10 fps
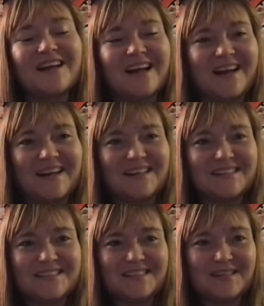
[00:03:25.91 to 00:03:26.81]

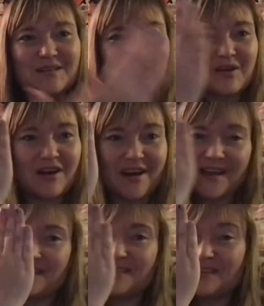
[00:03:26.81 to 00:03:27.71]
And our
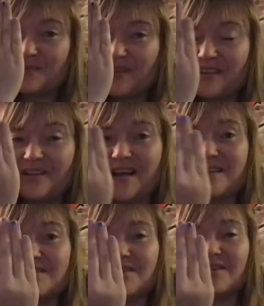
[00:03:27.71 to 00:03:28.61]
hand is going to be the
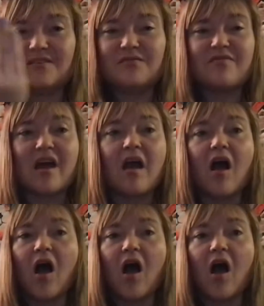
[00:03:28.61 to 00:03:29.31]
glass. So you're going to do that,